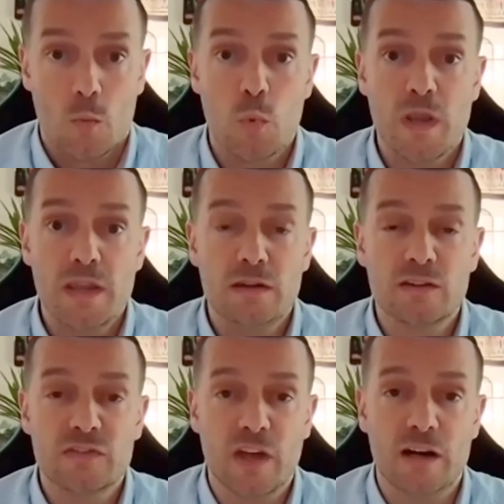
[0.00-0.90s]
We
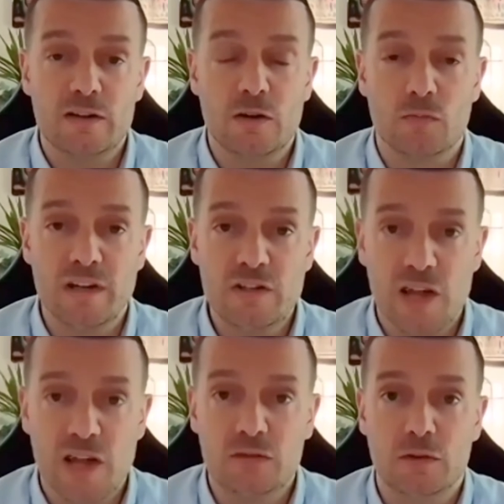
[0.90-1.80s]
decided to reach
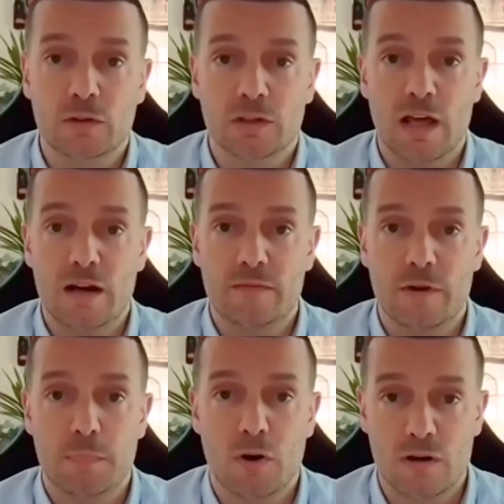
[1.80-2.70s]
out to a lot of
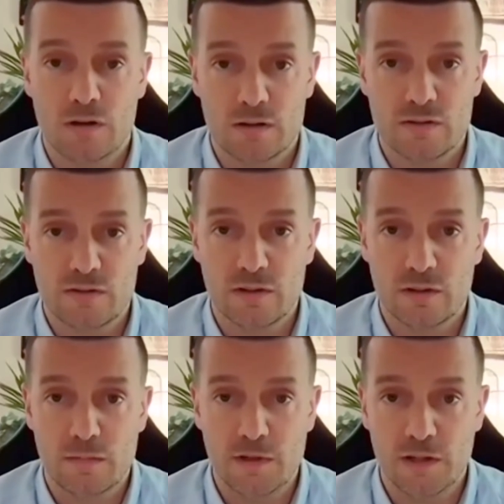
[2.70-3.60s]
our partners in the
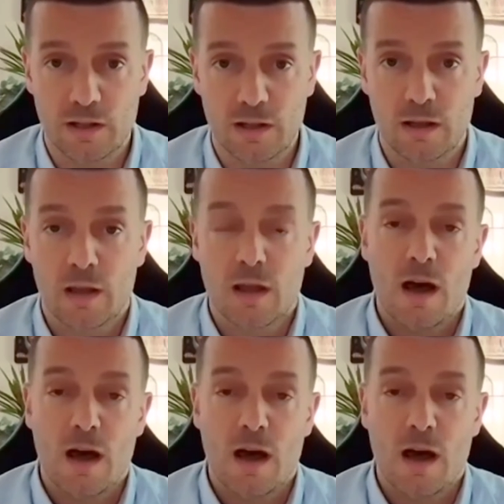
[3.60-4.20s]
community